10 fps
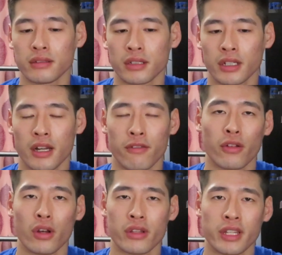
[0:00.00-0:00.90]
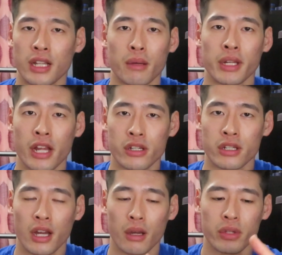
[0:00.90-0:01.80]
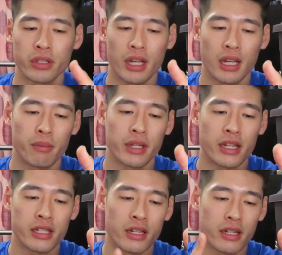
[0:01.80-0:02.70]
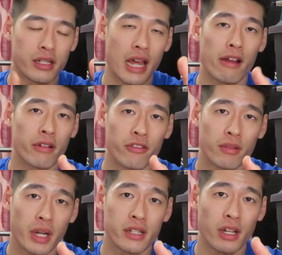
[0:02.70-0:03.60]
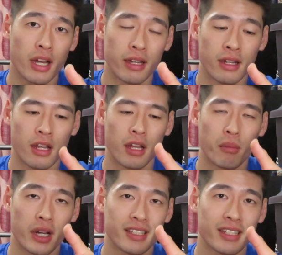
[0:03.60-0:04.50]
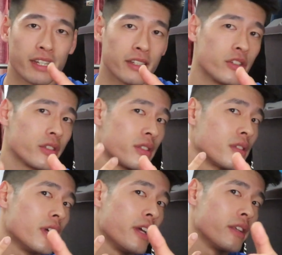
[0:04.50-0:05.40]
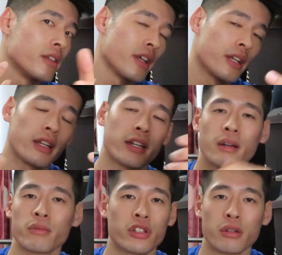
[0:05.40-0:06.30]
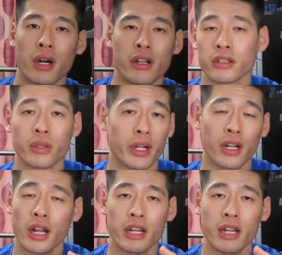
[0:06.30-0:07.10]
Kind of followed the elimination diet. Once I eliminated dairy from my diet, my skin just it cleared up so much. So I'd highly